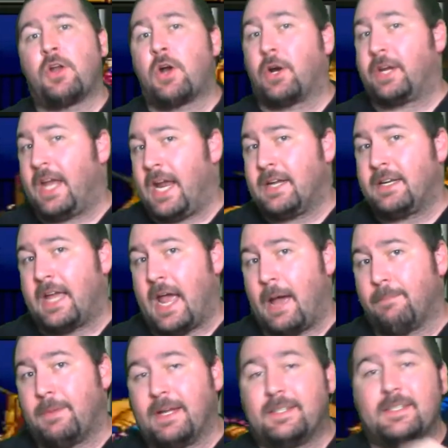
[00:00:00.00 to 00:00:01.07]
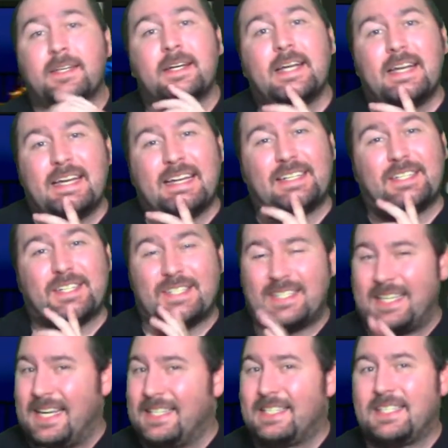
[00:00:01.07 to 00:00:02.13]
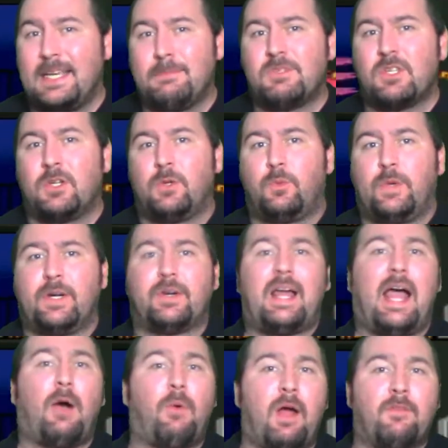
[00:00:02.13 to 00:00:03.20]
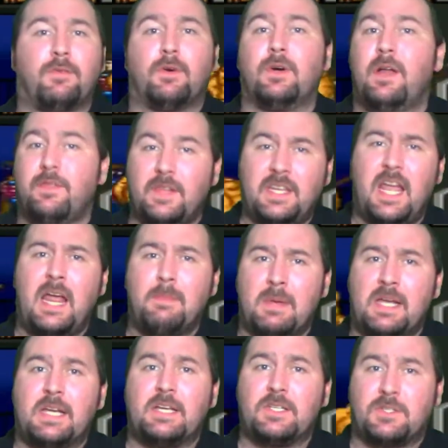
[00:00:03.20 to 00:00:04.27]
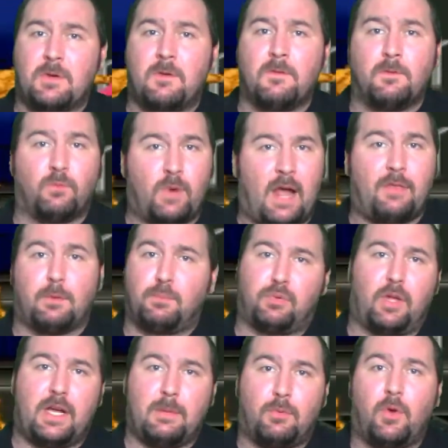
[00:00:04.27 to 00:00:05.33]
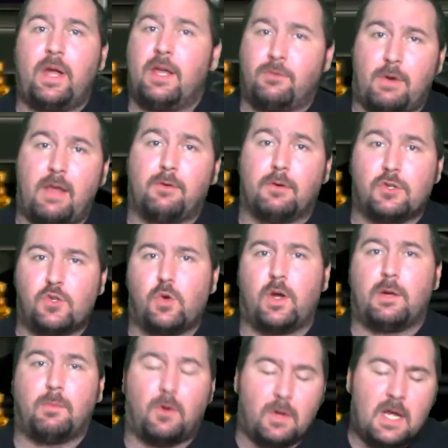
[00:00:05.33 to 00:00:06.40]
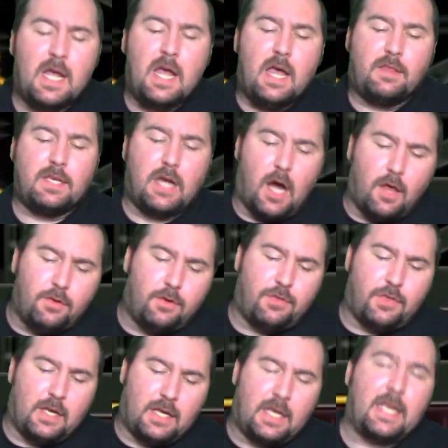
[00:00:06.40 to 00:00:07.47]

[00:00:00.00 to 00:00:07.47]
an arcade cabinet? It seems a little weird, however, the game is rather playable and rather enjoyable. The other thing